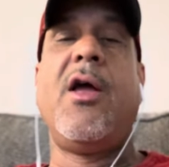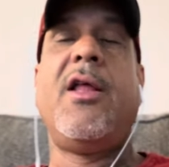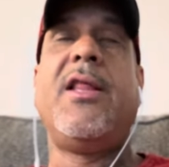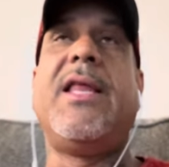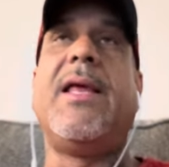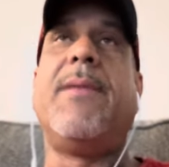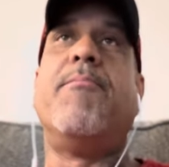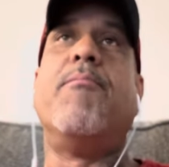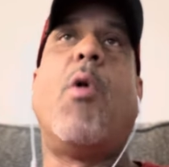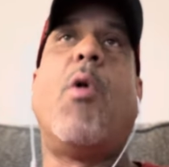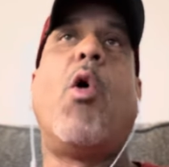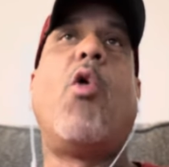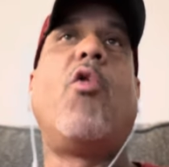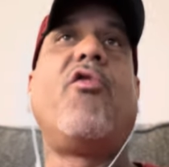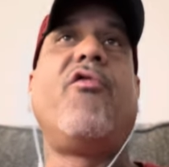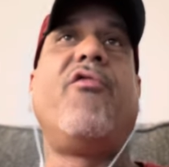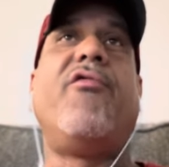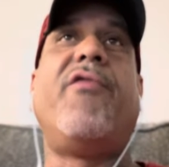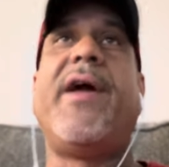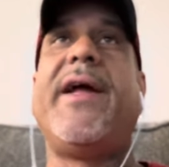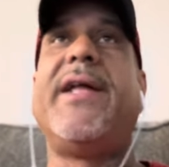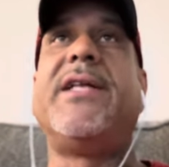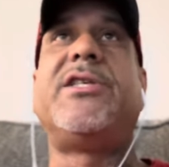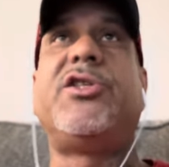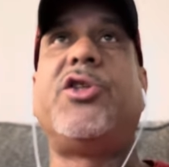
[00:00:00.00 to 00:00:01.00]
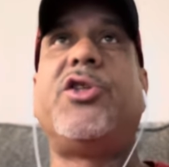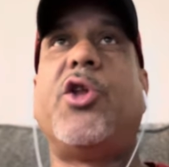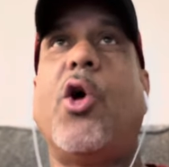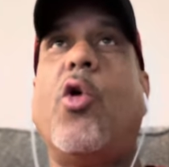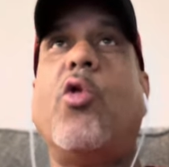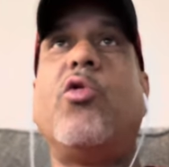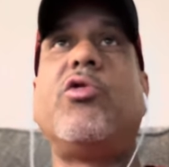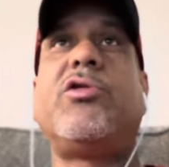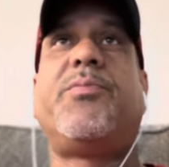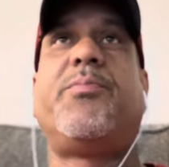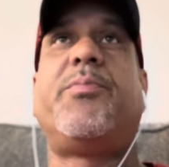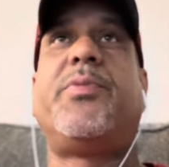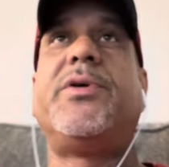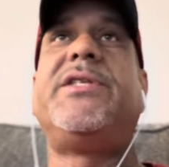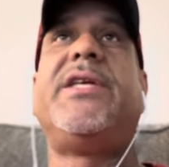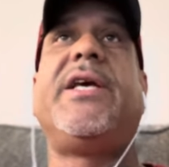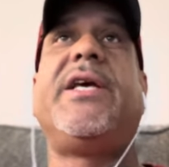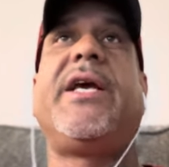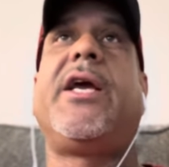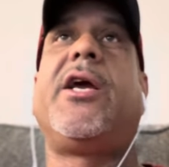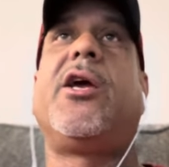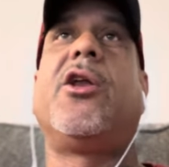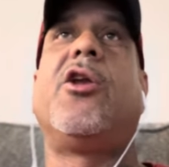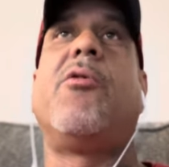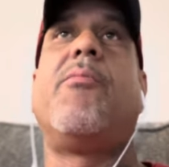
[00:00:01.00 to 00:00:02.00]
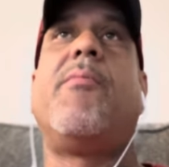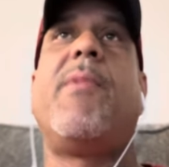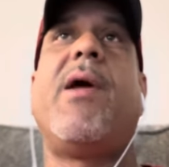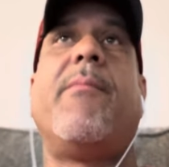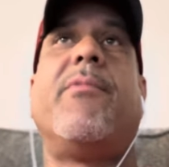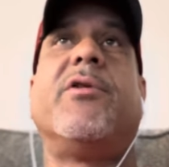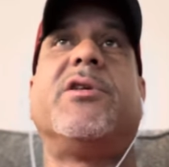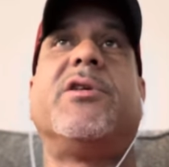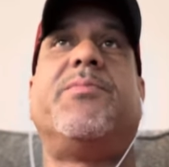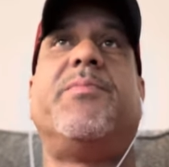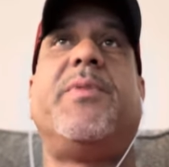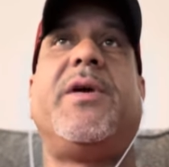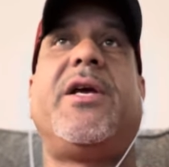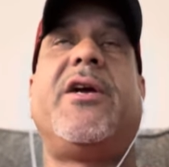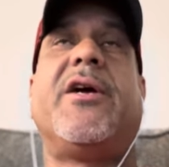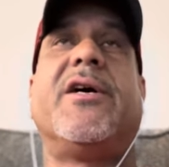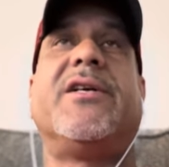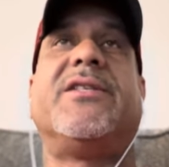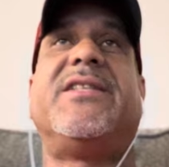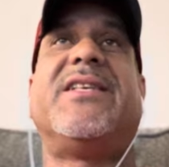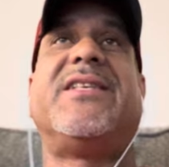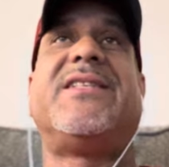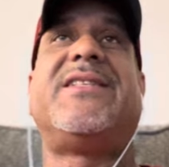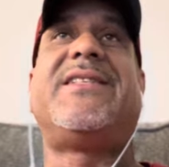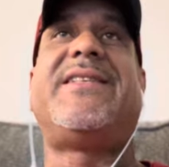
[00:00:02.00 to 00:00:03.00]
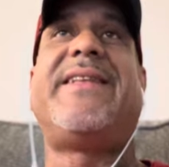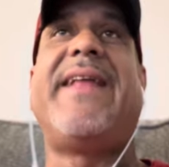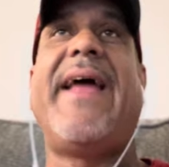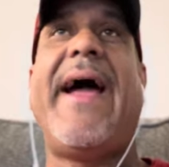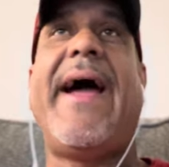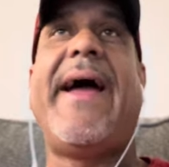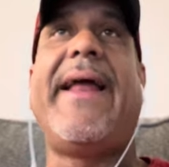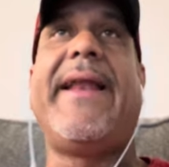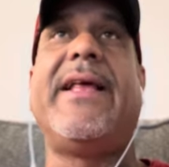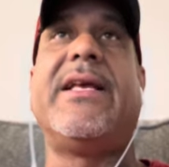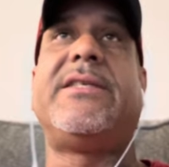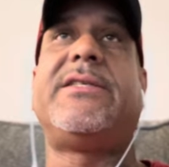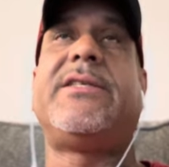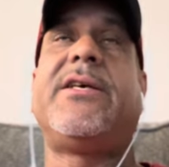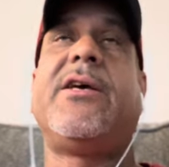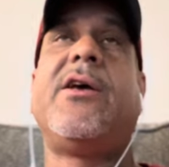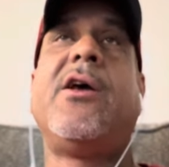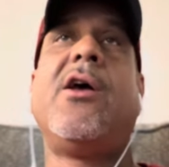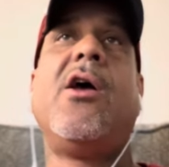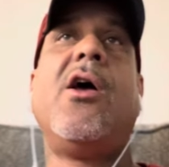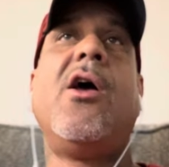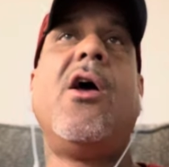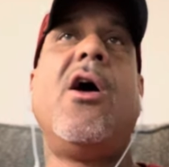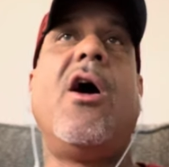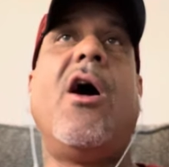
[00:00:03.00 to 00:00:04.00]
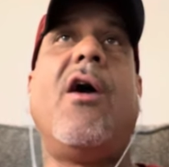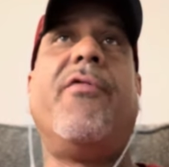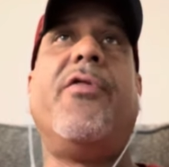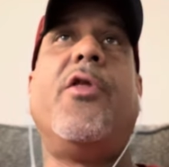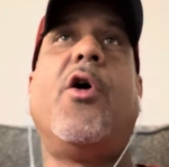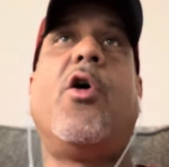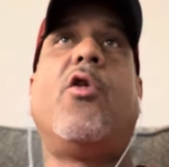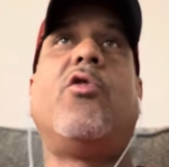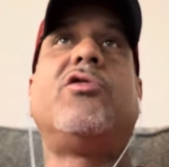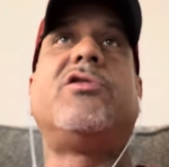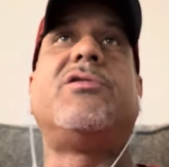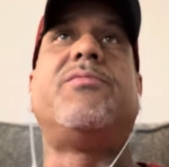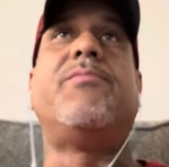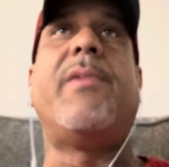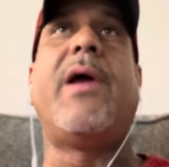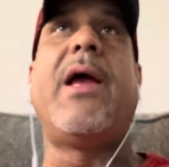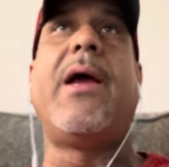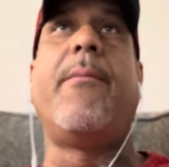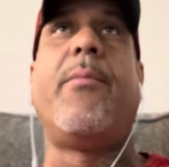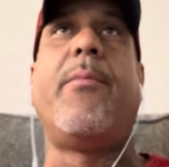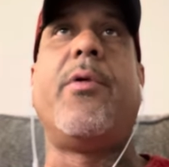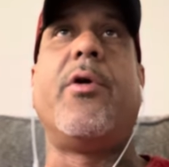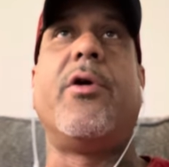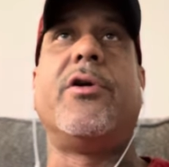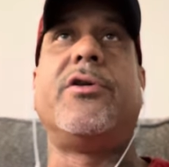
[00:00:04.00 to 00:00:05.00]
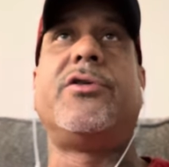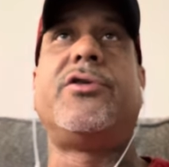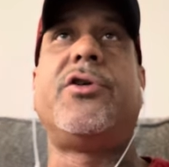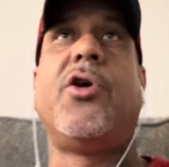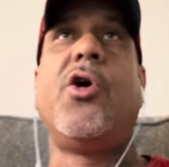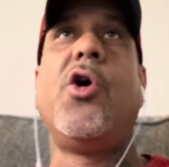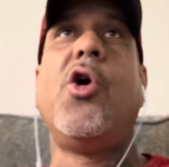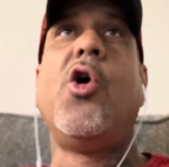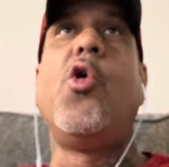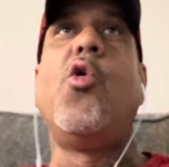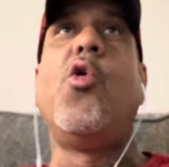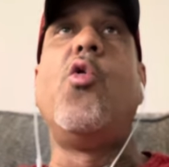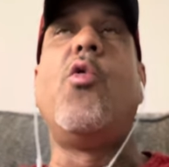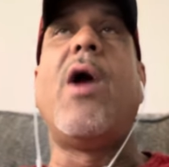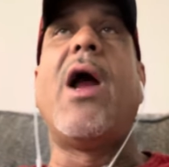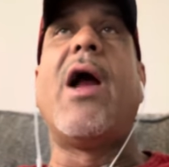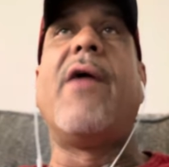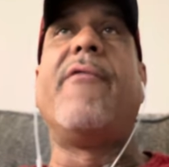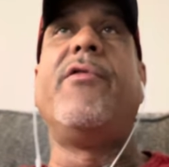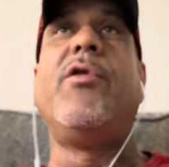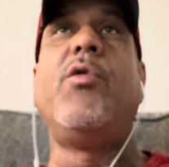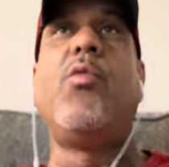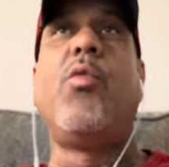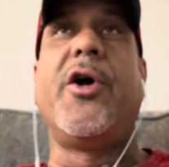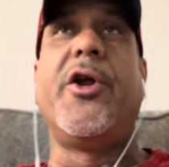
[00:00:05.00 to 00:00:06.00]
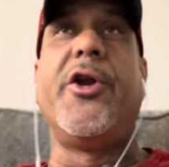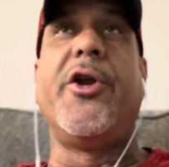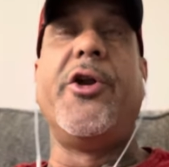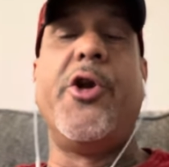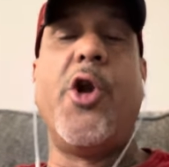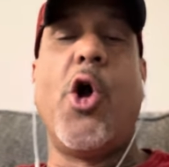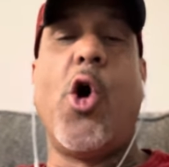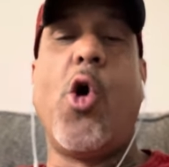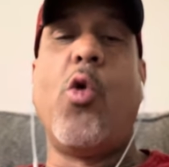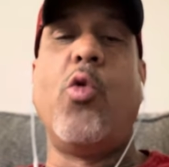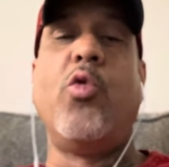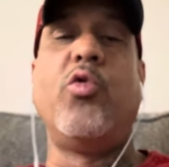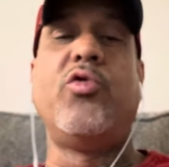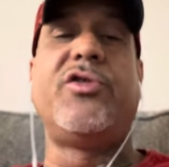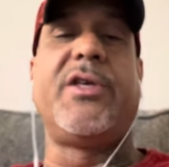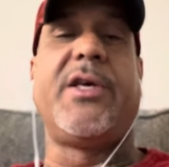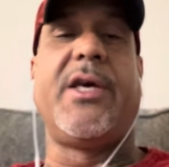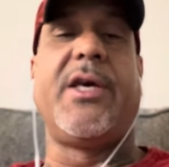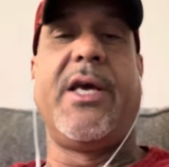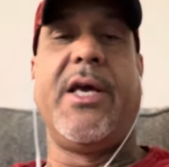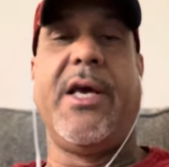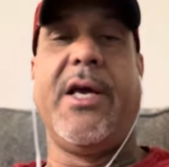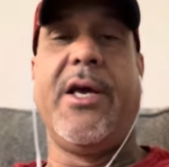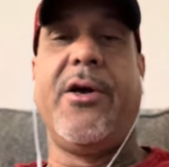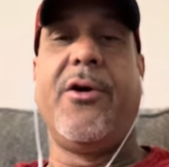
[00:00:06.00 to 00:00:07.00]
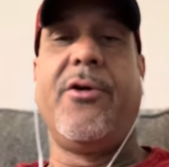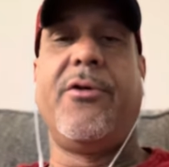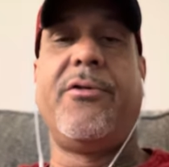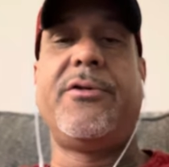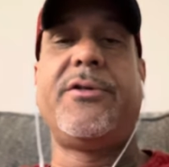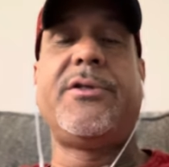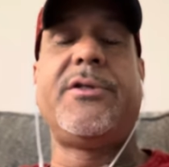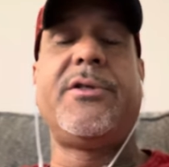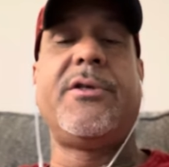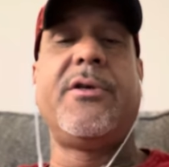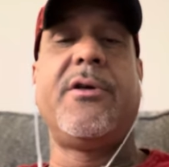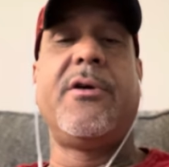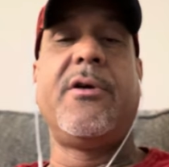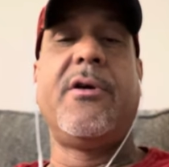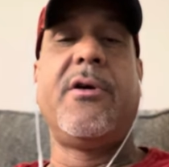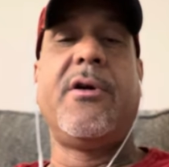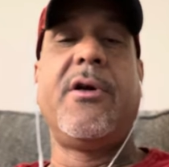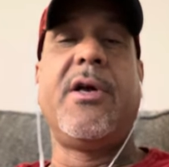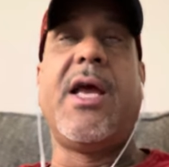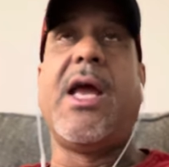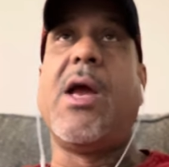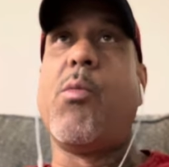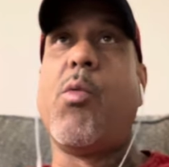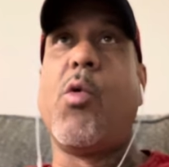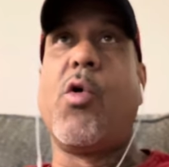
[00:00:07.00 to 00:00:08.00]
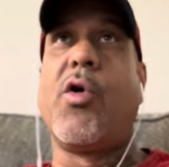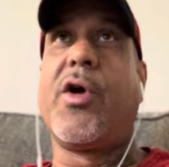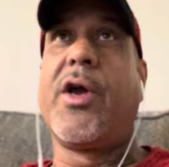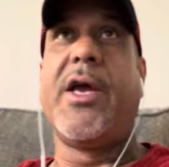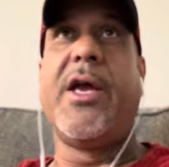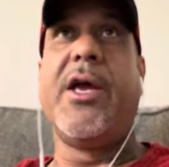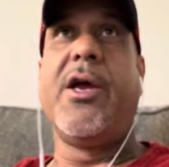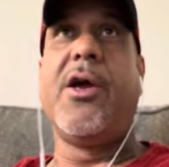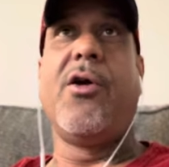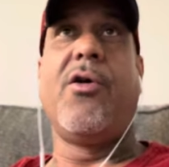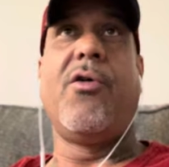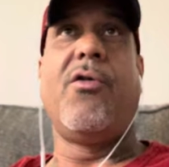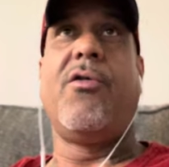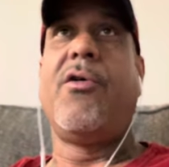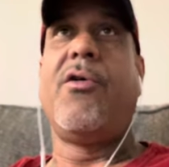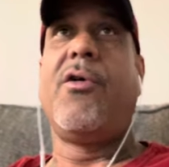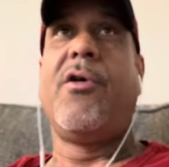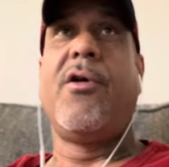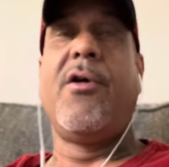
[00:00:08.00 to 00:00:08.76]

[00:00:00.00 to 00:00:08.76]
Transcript: that motivates those particular members, because the status of those members who everyone knows kills and will kill,